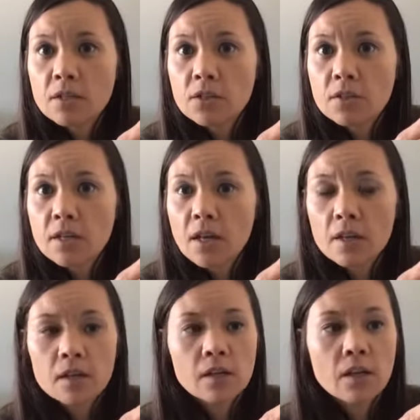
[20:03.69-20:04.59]
Do you see it?
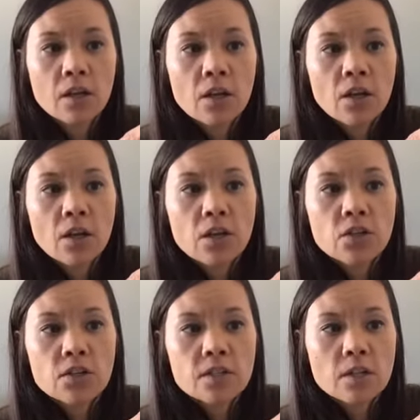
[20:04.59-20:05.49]
You
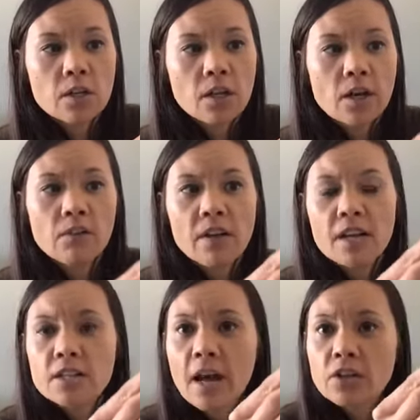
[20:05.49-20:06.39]
just kind of
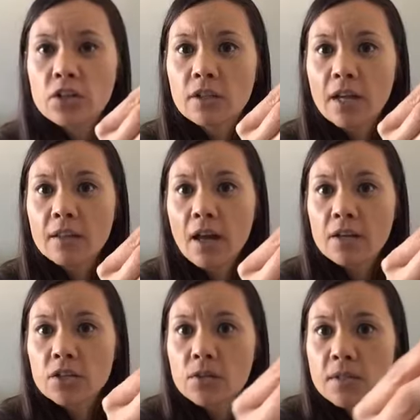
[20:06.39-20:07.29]
attach it like that.
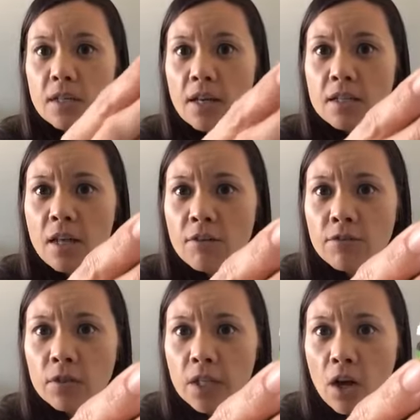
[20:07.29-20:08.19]
Do you see? It's not
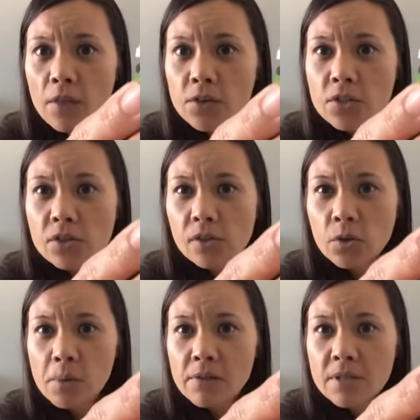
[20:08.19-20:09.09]
fully on. There's still a
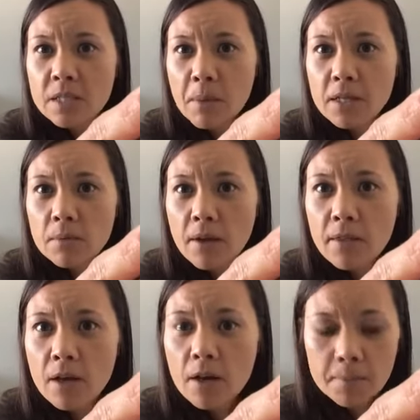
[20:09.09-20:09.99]
little bit of a space right
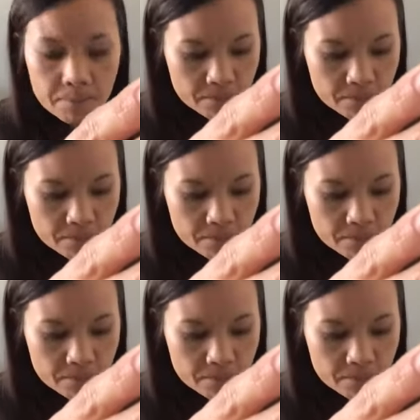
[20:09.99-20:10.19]
there.